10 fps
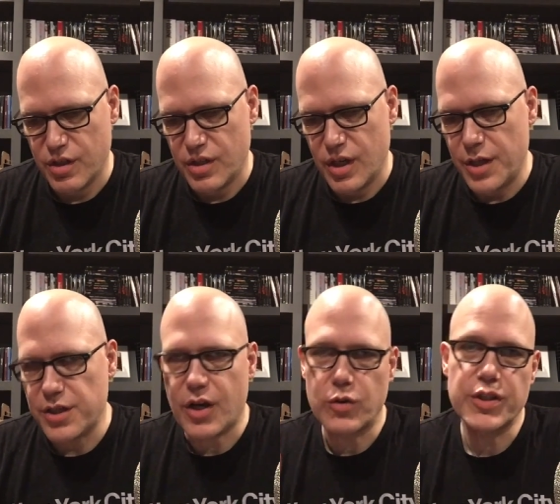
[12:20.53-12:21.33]
it's
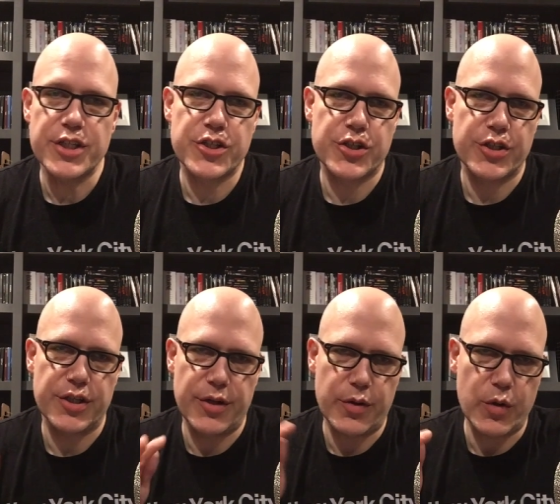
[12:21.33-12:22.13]
cultish,
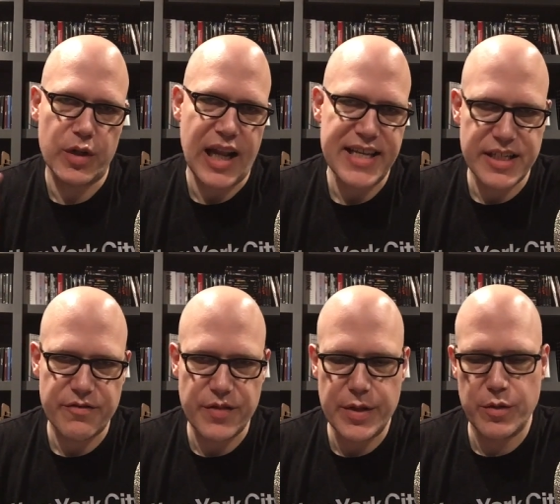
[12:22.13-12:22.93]
you know, cult classic
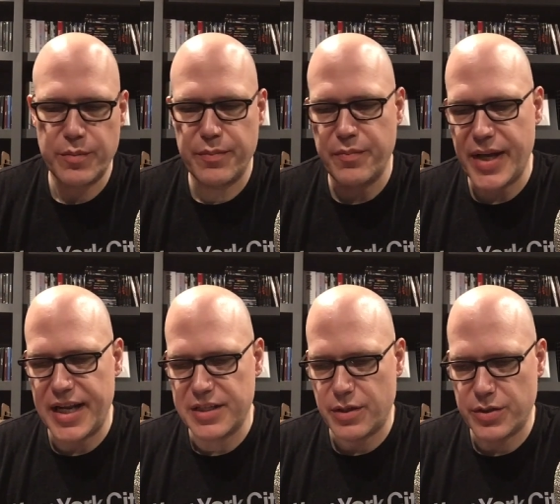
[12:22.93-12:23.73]
film, but
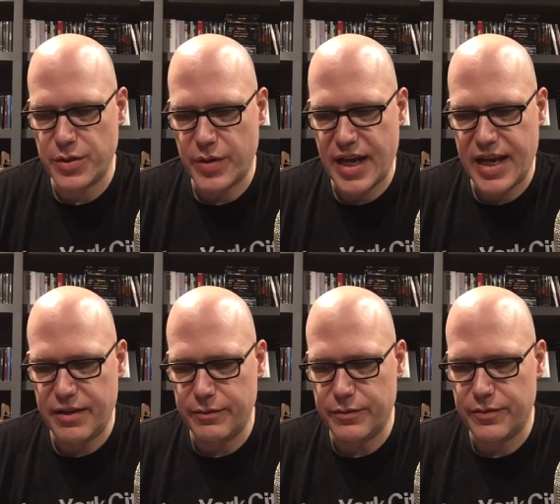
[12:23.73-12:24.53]
it's also kind
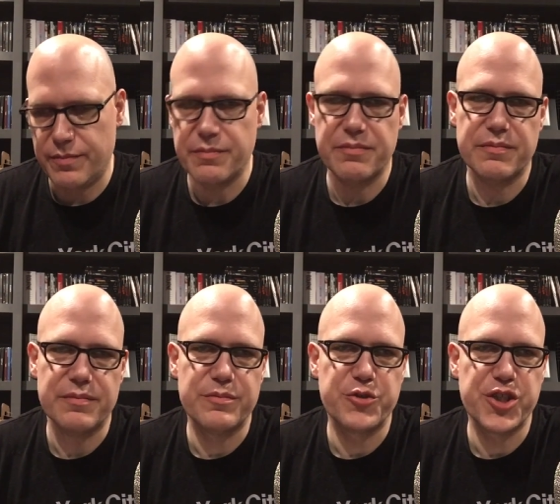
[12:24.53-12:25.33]
of
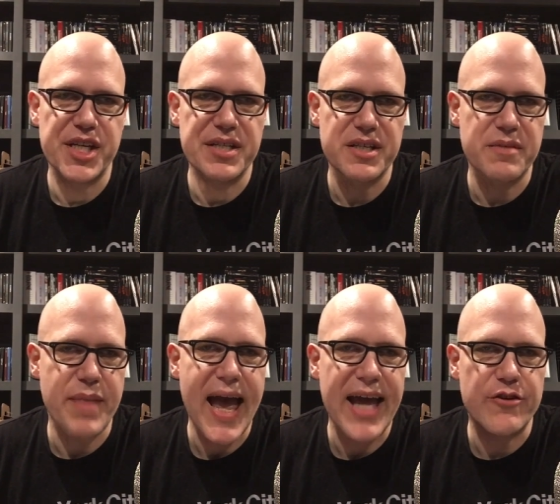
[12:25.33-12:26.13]
cheesy,
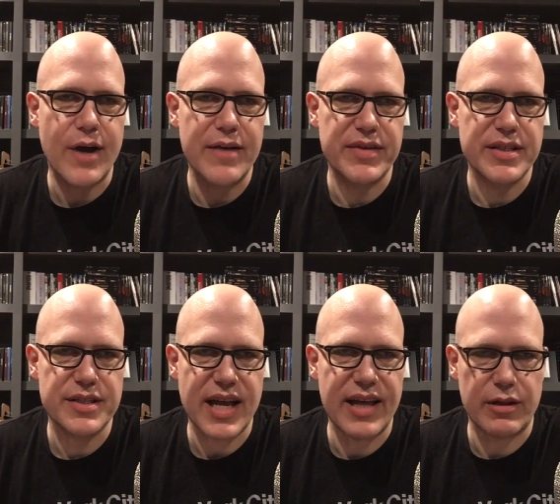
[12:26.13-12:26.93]
bad drive-in
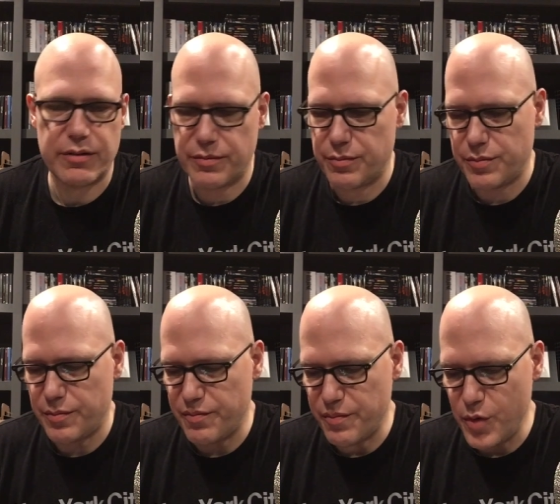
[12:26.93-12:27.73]
style
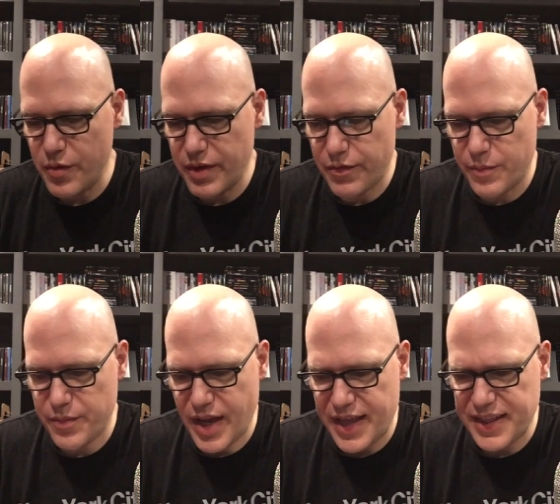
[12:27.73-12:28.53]
movie from,
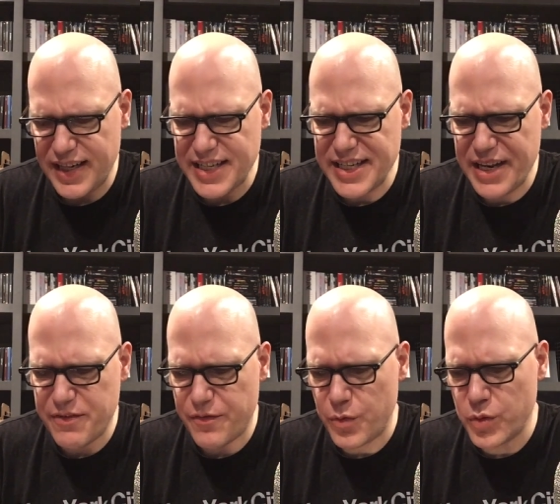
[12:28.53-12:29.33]
I think, nineteen
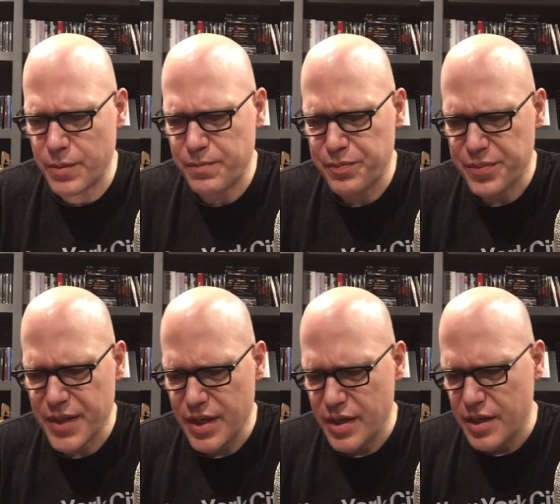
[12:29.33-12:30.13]
eighty-four.
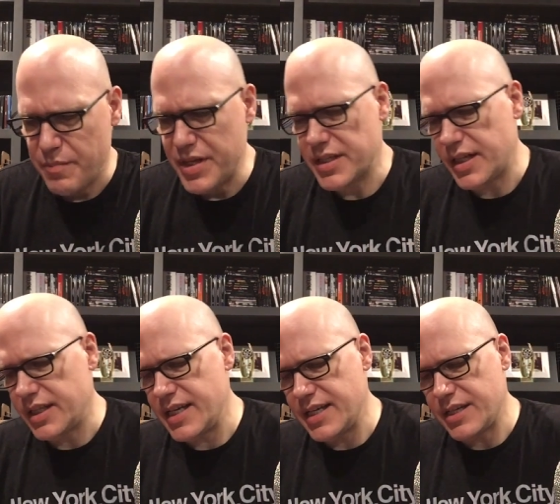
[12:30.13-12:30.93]
Basically,
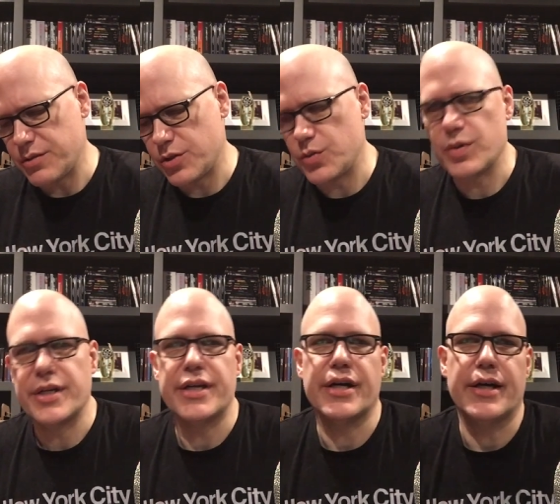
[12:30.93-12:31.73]
it tells a
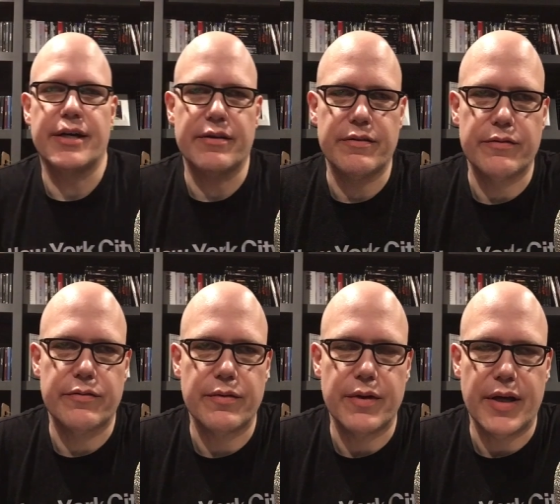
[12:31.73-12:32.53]
story
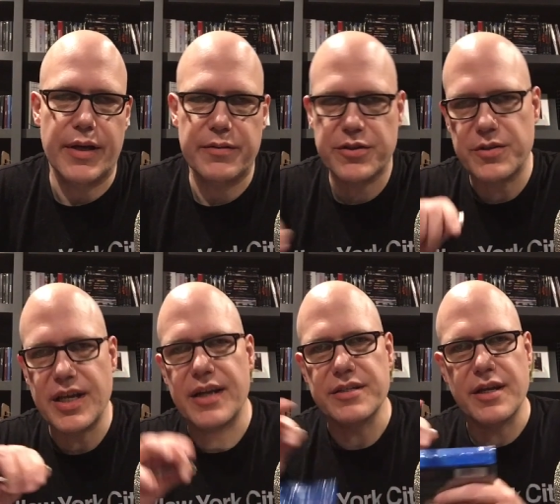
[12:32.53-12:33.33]
of, uh, it starts
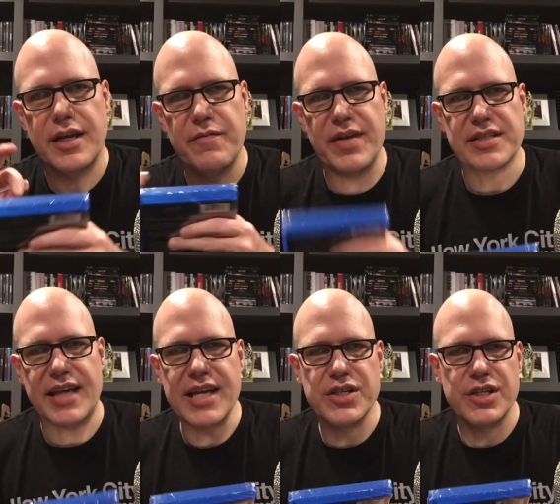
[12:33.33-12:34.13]
out as an
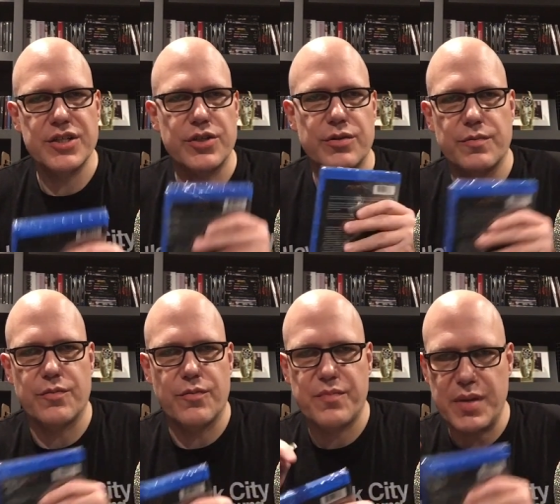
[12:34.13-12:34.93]
investigation into
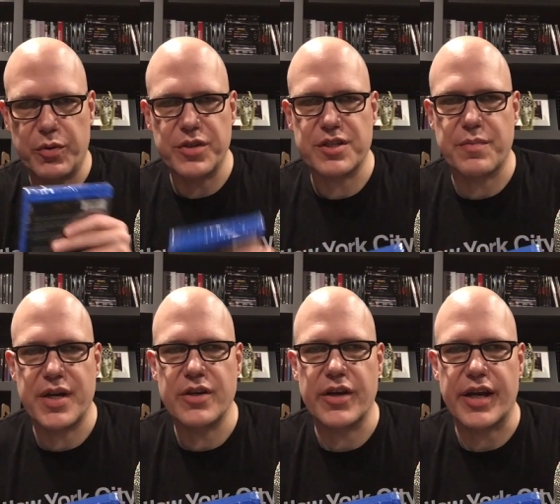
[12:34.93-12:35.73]
people
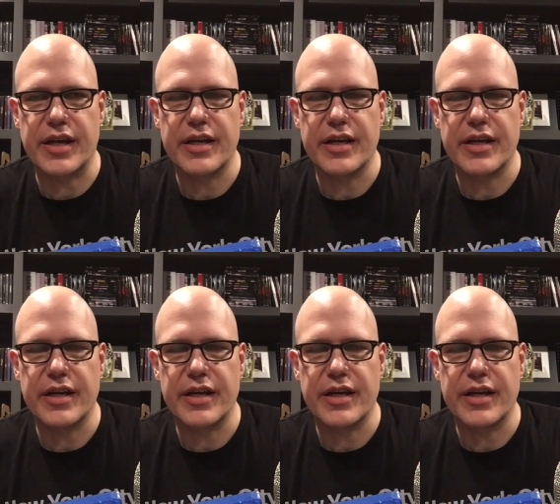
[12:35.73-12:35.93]
disappearing